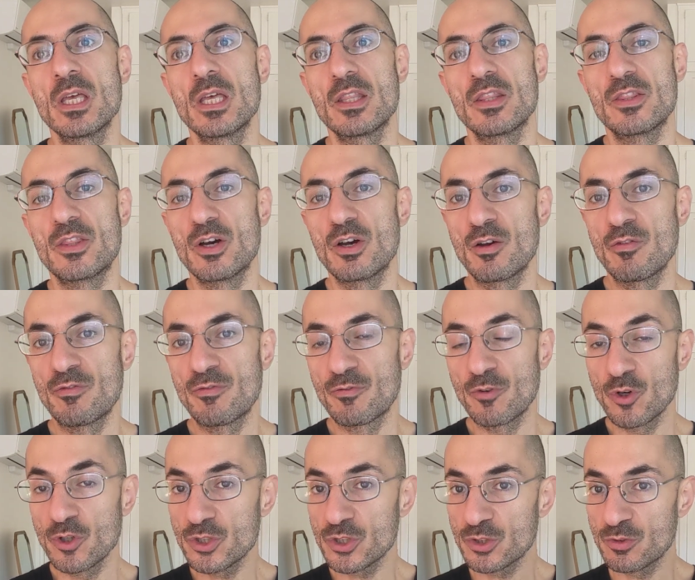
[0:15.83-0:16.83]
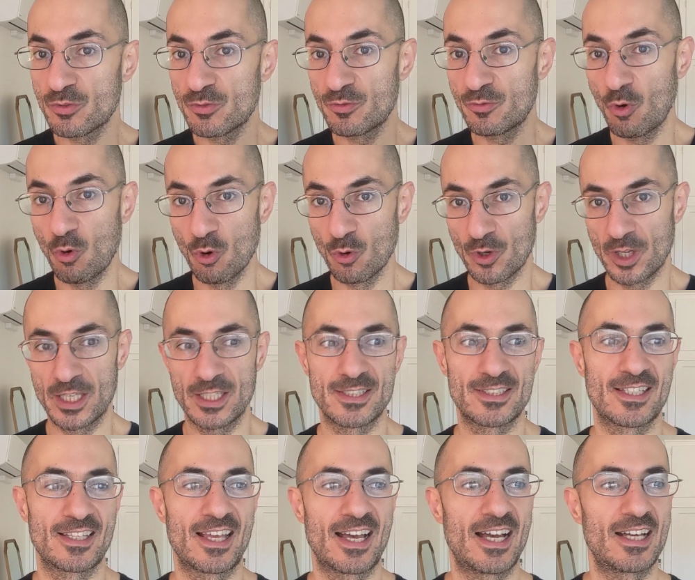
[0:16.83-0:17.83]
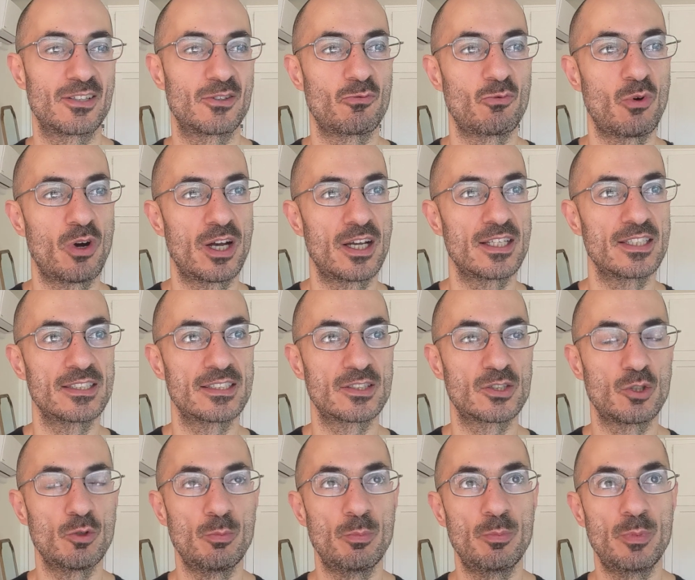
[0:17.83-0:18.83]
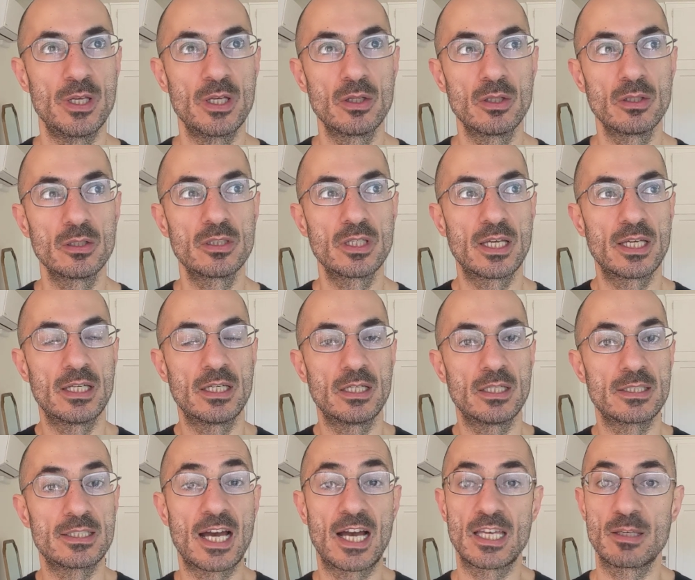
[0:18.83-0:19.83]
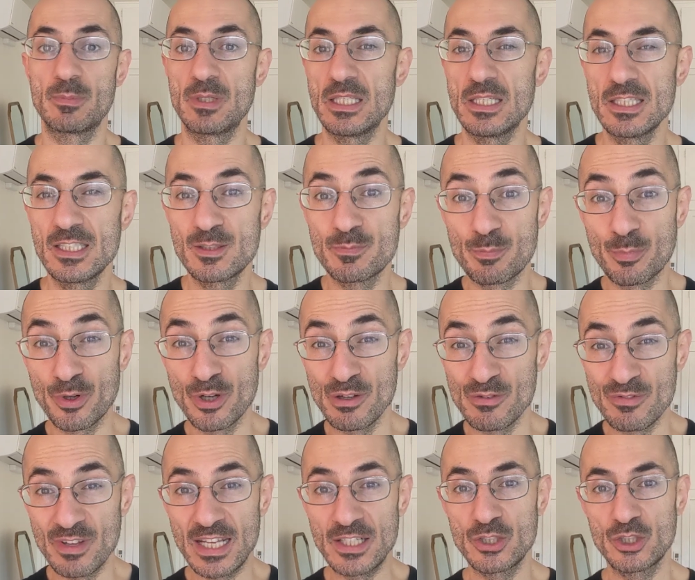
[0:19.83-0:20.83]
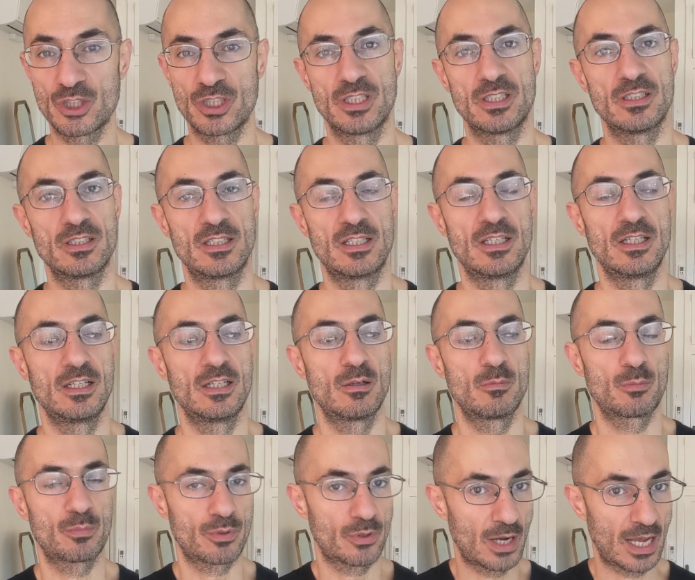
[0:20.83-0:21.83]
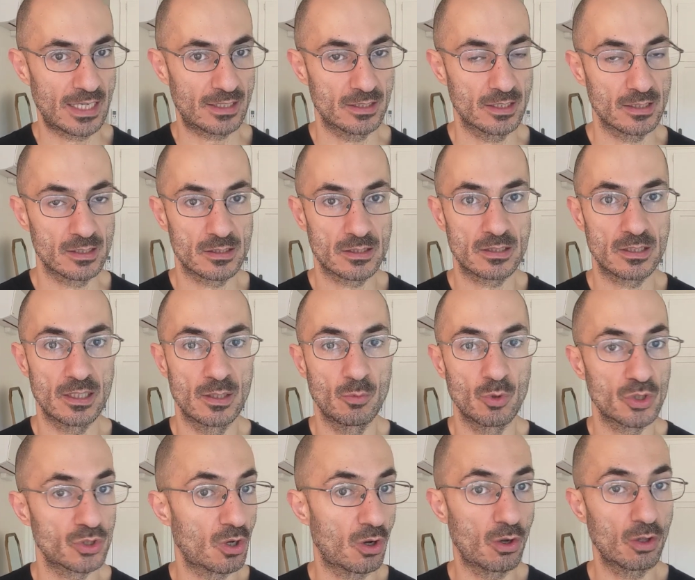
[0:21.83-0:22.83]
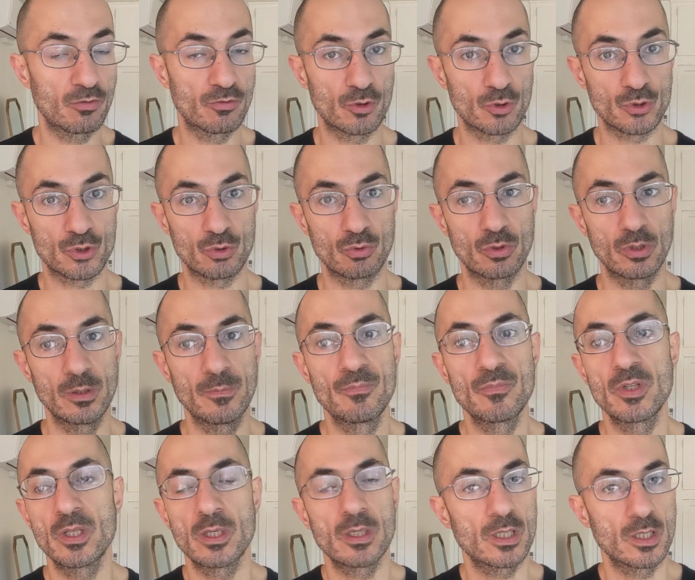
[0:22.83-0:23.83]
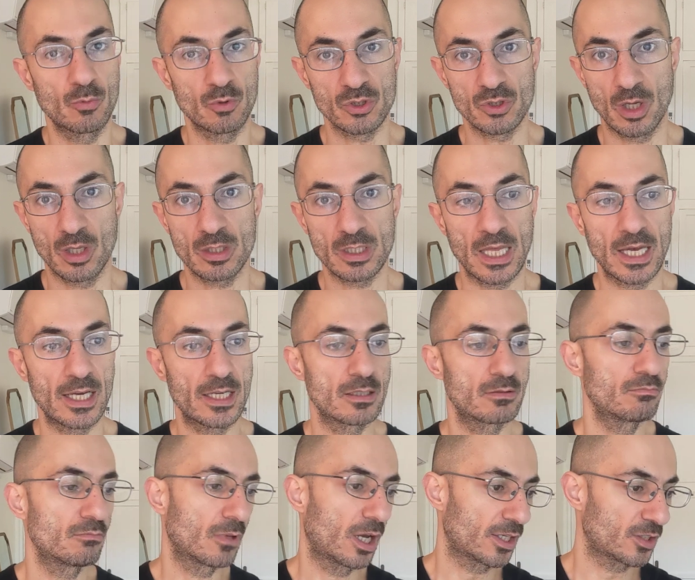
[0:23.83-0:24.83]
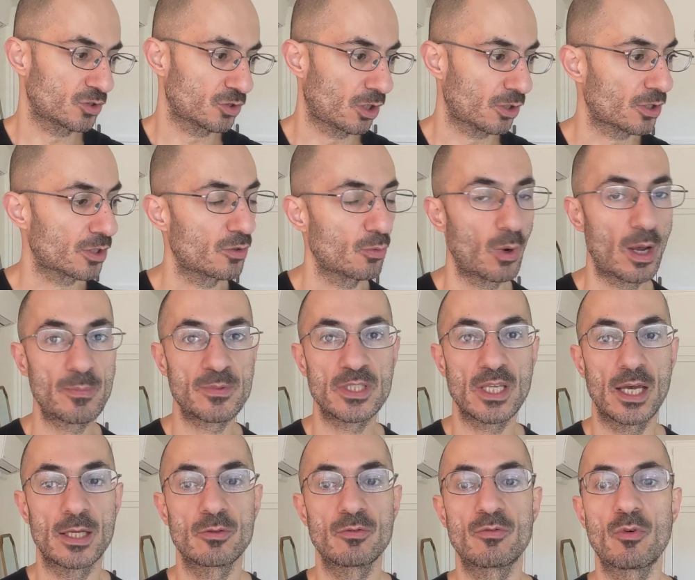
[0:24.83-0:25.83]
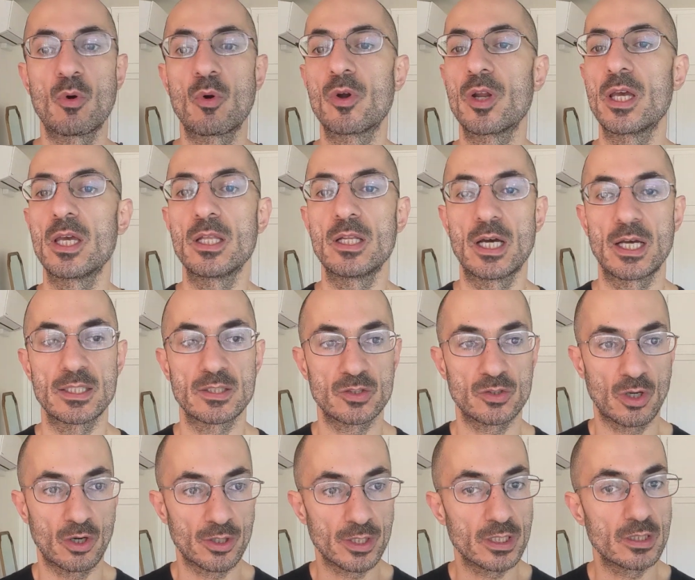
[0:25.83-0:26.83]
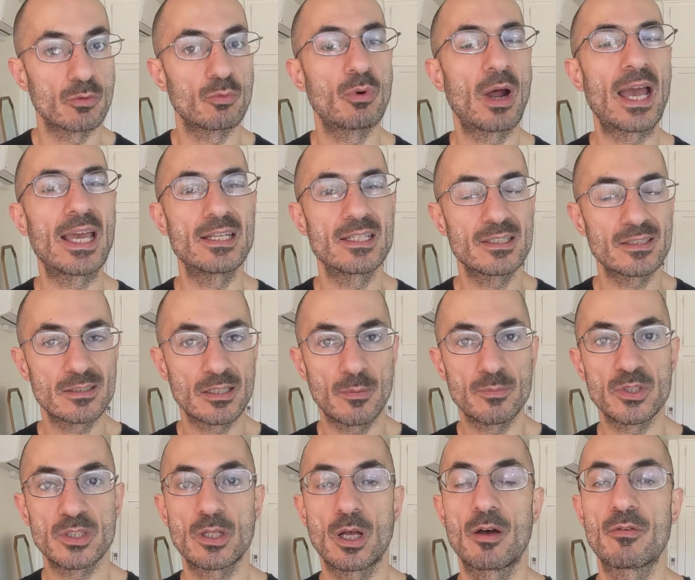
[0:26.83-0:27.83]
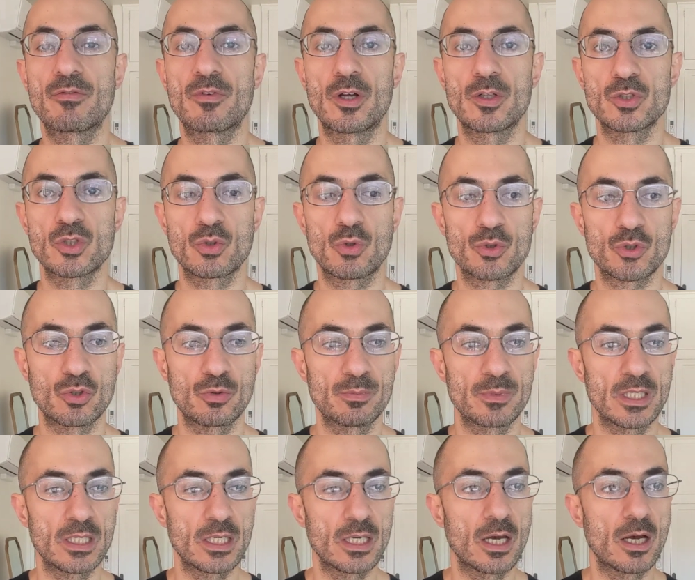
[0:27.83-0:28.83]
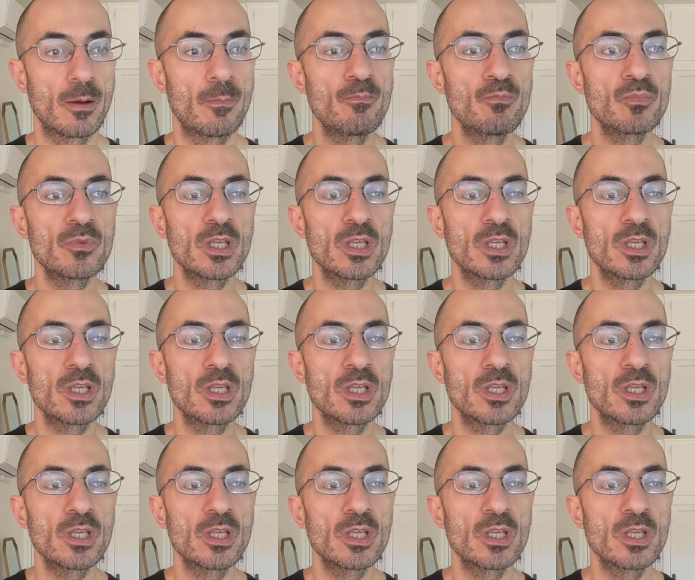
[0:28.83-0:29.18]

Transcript: The first foray into that was to build a diabetes prevention practice. It was all virtual. It was online. I started a website for it. I started writing some stuff on social media.